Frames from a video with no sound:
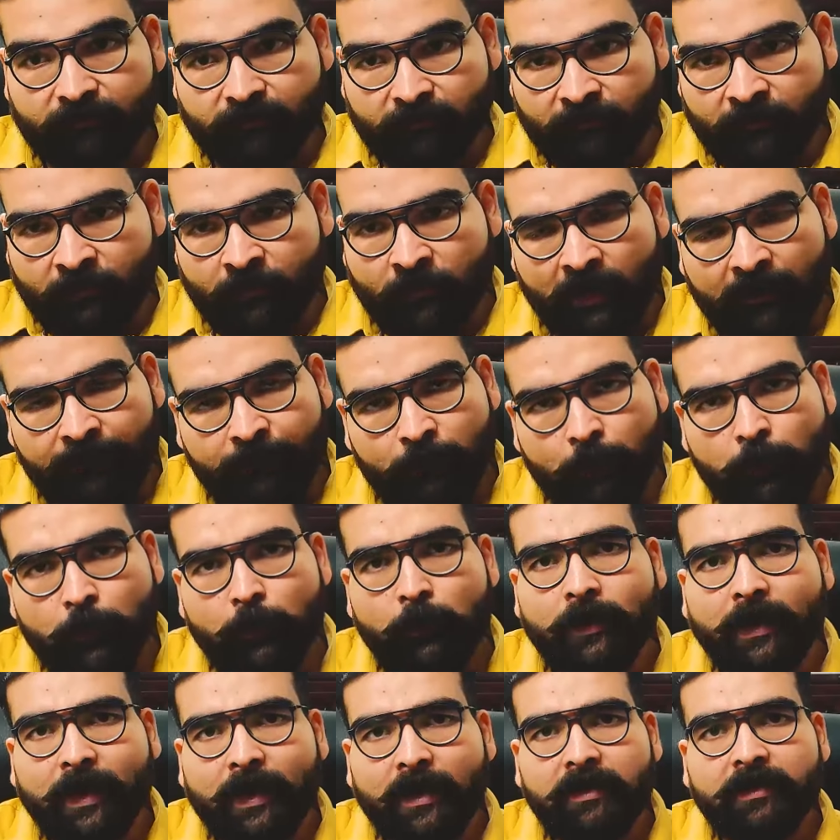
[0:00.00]
You have to
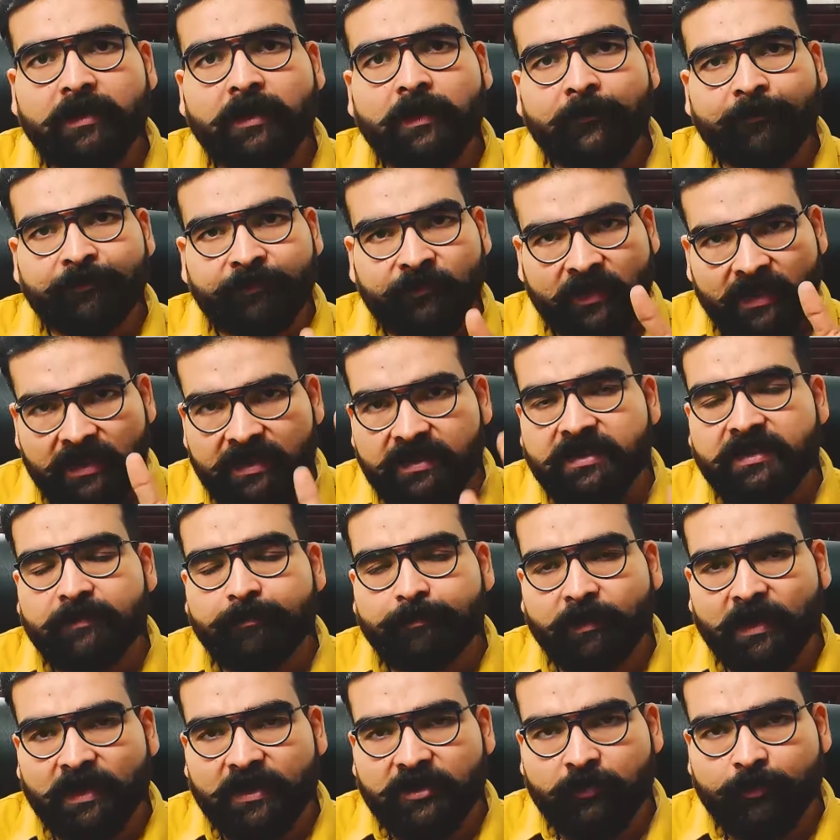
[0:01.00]
look at these
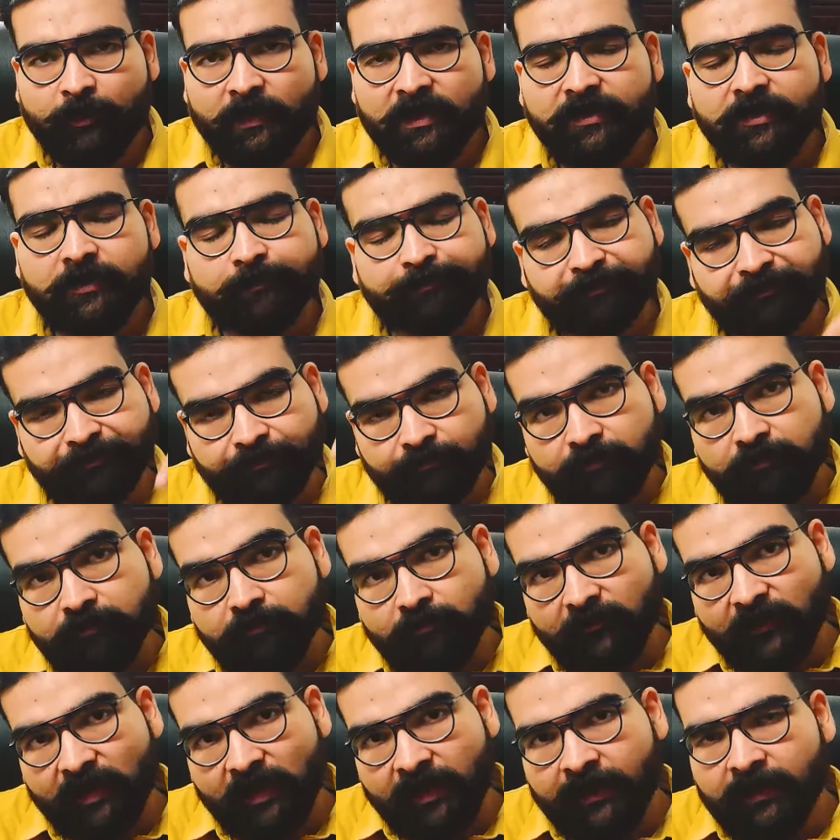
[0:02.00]
placements
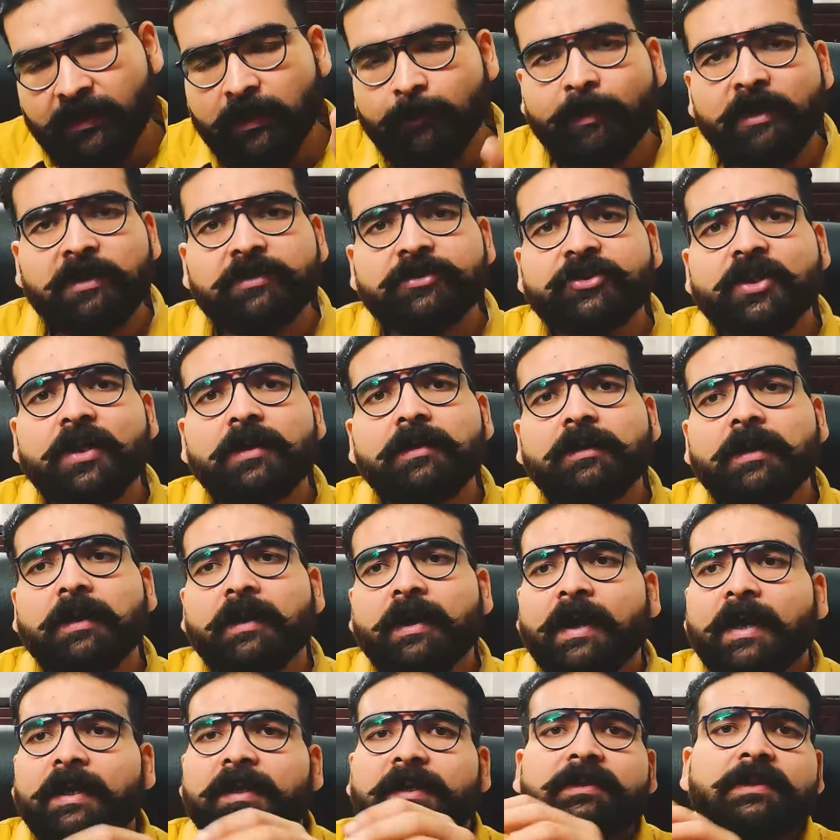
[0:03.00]
in the birth chart
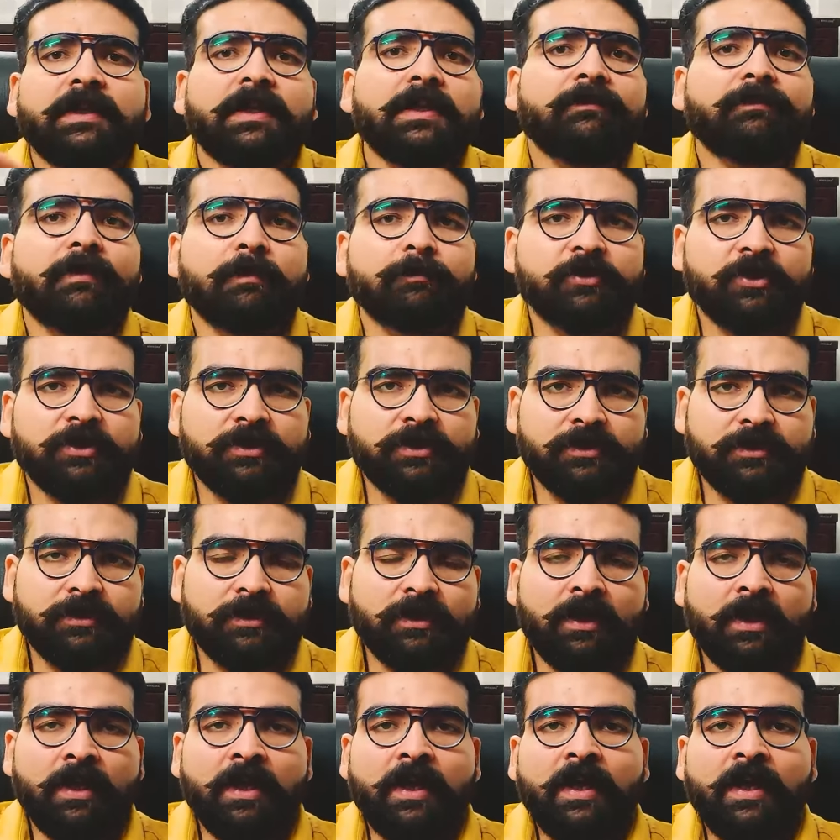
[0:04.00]
and in the Navamsha chart.